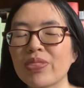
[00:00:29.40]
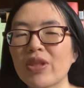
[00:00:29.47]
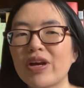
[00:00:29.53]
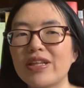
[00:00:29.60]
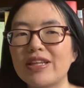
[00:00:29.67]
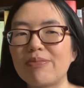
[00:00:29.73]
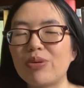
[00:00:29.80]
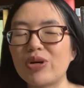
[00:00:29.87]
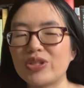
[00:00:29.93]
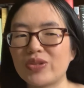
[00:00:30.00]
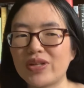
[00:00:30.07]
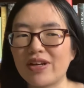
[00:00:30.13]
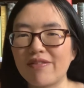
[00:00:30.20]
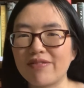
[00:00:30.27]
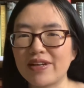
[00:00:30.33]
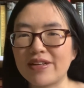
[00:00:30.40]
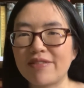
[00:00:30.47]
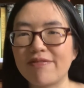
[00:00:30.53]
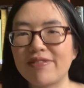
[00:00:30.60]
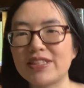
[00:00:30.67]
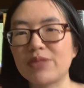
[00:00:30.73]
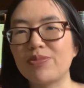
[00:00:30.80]
The Portrait of an
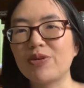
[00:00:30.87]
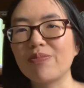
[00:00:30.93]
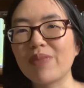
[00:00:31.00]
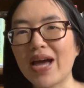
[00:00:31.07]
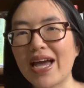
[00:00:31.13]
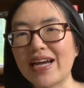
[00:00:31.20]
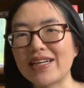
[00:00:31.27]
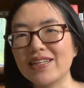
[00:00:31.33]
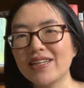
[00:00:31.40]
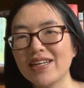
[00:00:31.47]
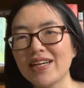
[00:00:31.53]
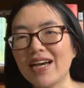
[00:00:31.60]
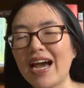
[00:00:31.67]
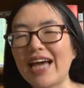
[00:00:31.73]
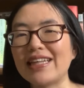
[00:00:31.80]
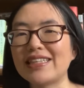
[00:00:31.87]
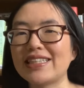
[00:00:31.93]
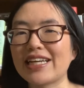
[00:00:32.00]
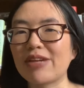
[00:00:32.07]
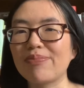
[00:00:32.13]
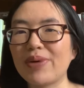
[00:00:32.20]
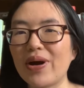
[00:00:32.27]
Invisible Man, and the
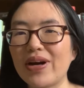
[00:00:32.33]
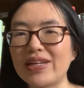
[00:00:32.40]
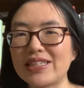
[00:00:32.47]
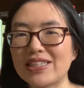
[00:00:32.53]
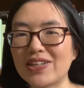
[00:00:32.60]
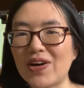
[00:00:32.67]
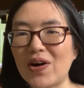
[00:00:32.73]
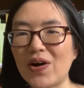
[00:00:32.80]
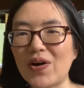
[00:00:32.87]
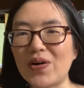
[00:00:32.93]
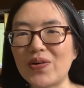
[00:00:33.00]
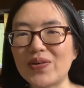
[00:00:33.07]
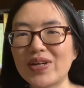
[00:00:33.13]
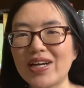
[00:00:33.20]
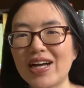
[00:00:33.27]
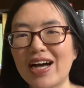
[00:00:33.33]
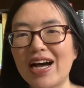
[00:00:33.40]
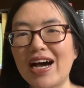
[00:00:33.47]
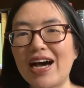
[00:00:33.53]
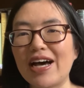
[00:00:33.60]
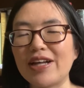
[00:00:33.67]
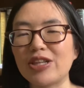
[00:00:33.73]
second part is called
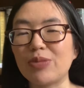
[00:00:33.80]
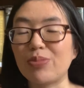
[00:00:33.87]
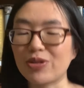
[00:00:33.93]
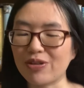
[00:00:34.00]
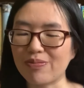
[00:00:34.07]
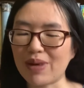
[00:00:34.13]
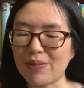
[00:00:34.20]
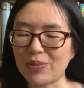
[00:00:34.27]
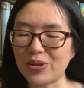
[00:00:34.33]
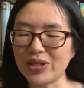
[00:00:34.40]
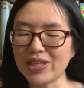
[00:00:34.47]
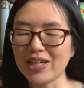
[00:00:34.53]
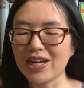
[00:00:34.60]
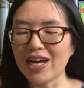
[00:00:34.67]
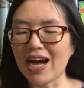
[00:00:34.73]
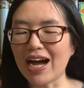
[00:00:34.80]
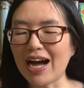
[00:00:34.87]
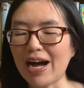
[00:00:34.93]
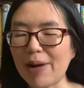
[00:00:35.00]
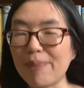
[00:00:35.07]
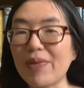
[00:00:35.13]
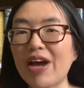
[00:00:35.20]
The Book of Memory.
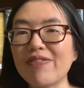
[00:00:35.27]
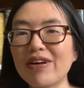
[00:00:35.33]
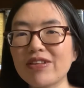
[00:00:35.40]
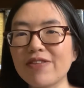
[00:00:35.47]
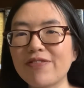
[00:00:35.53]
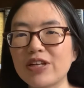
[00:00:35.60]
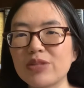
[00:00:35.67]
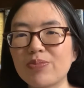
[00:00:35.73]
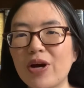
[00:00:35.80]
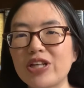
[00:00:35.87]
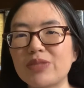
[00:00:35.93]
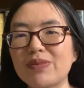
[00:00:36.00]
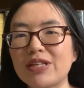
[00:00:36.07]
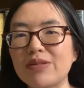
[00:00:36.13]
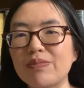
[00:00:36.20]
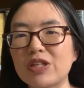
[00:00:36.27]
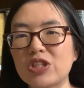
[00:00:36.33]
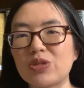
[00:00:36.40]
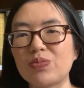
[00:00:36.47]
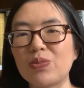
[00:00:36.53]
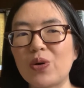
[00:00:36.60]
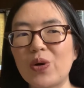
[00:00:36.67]
I found the first part to be
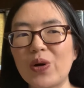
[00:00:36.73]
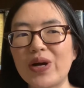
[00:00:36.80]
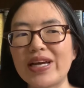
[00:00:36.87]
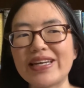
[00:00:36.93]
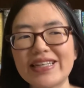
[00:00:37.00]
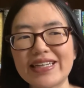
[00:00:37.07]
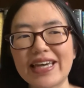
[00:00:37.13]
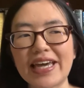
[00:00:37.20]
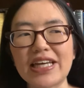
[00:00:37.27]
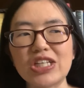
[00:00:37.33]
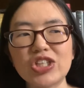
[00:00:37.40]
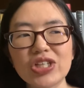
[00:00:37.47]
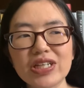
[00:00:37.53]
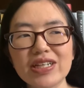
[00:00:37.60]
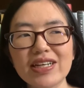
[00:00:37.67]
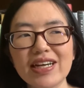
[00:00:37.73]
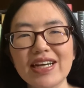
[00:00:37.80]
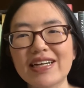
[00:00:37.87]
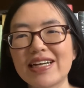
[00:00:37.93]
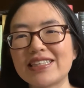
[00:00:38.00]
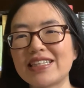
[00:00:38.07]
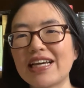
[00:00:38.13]
much more engaging
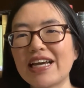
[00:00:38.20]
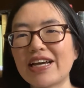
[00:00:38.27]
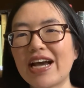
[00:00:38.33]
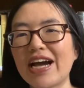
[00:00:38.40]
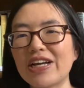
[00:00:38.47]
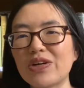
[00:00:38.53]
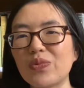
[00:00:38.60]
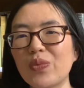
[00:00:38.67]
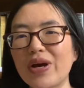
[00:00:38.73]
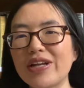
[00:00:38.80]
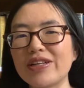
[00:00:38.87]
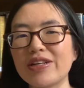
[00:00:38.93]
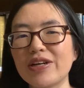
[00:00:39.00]
because it kind of went